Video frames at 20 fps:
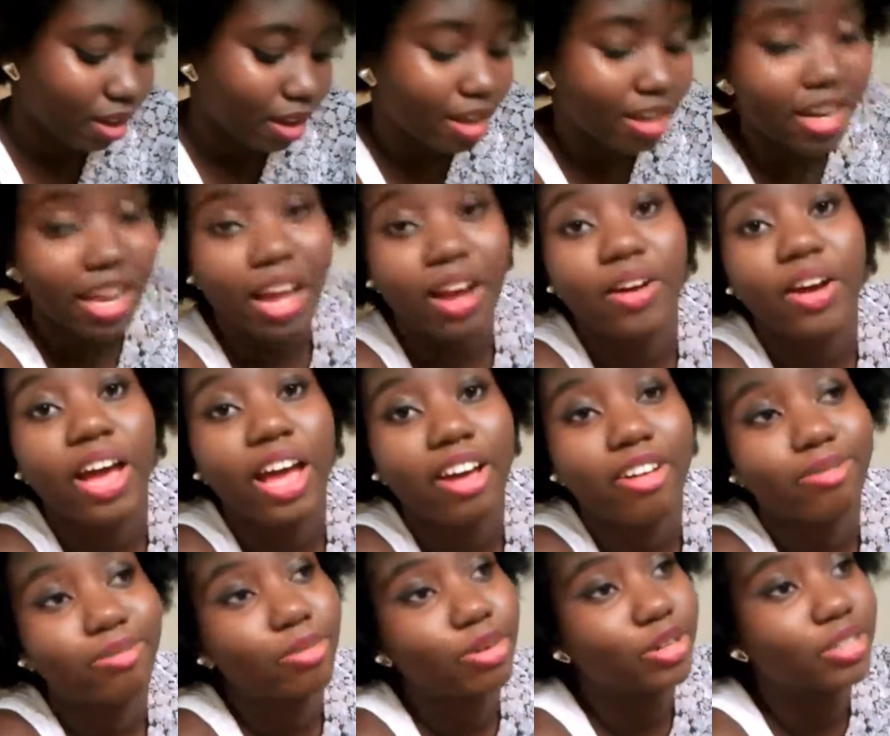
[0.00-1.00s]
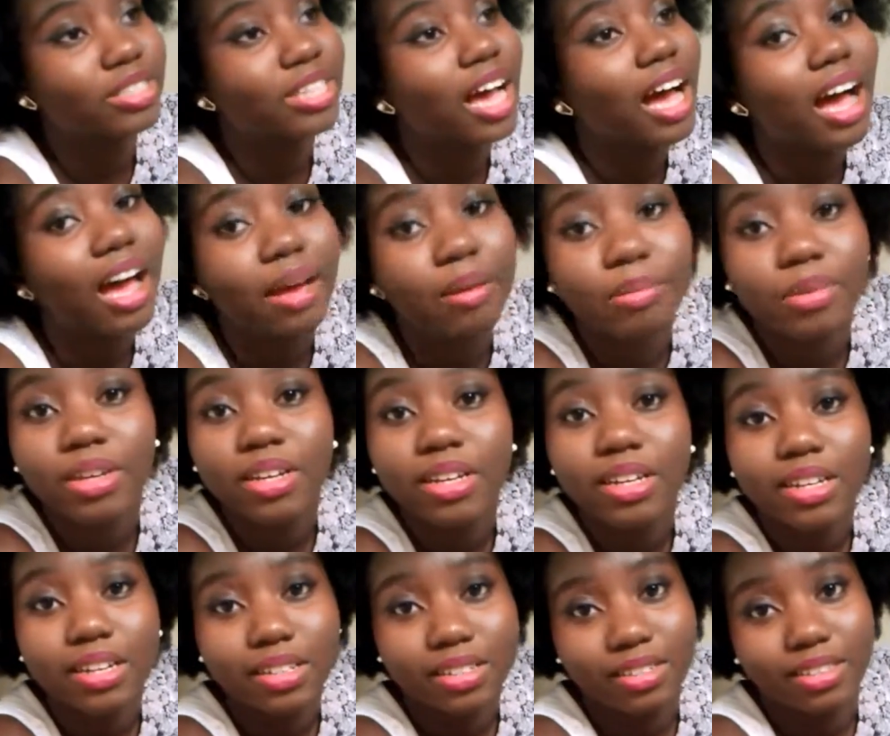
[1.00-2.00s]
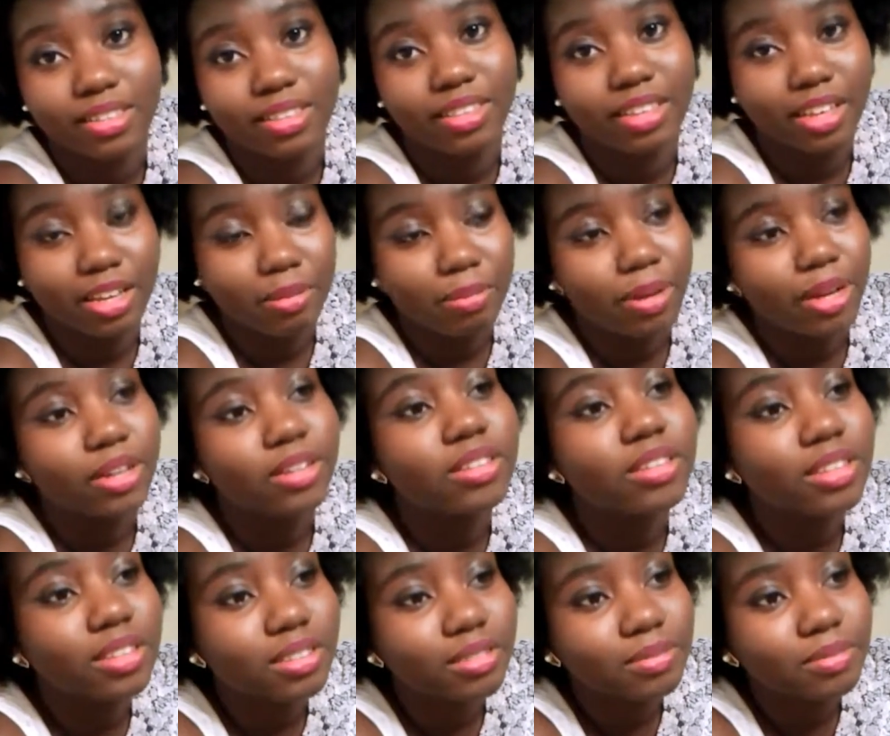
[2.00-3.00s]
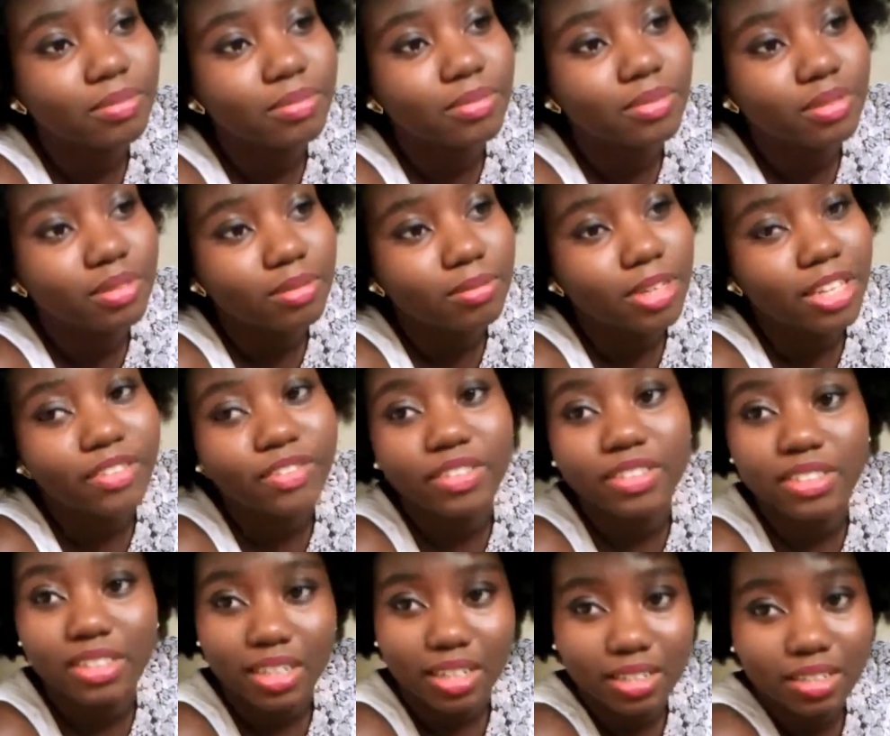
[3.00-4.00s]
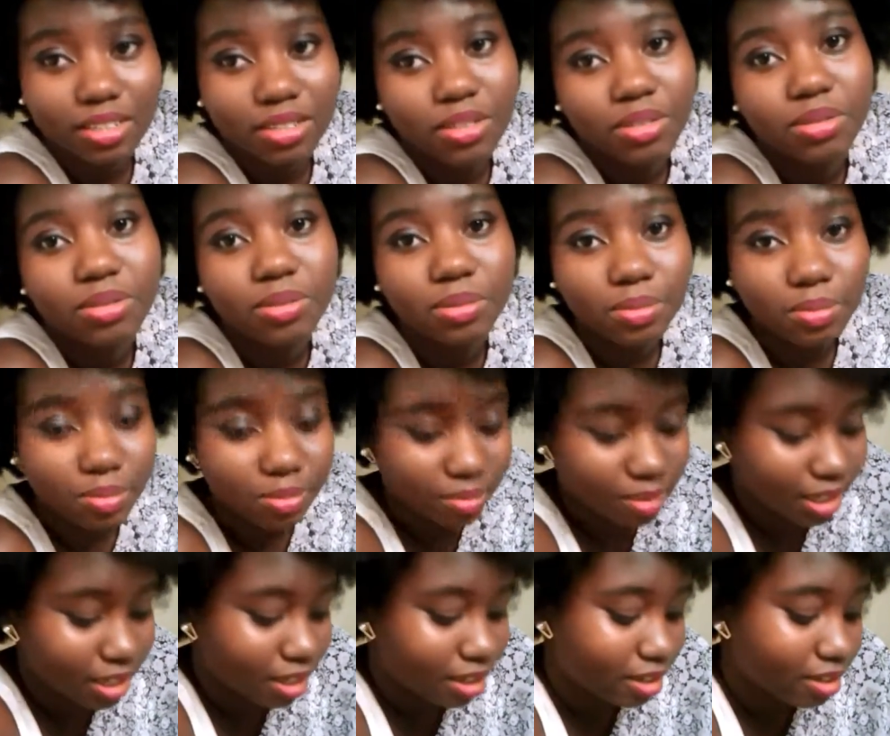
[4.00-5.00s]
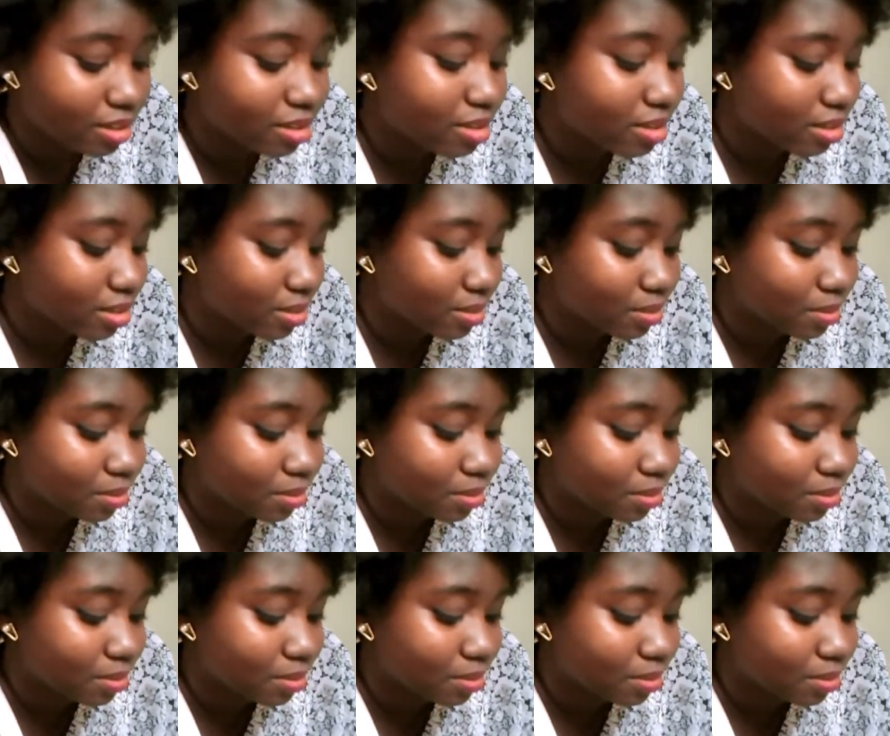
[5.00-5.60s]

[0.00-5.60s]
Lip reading: And now I have more time to think about my foot tattoo, I guess.